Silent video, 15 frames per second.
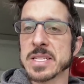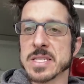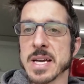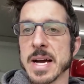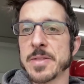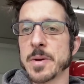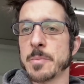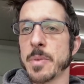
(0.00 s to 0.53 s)

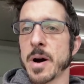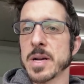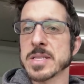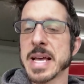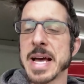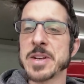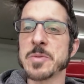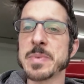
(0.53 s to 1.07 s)
inside the
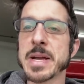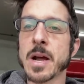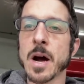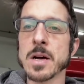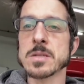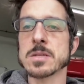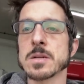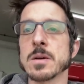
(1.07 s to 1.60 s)
bus had to be
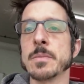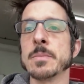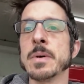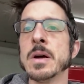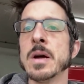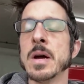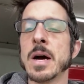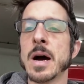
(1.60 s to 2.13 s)
custom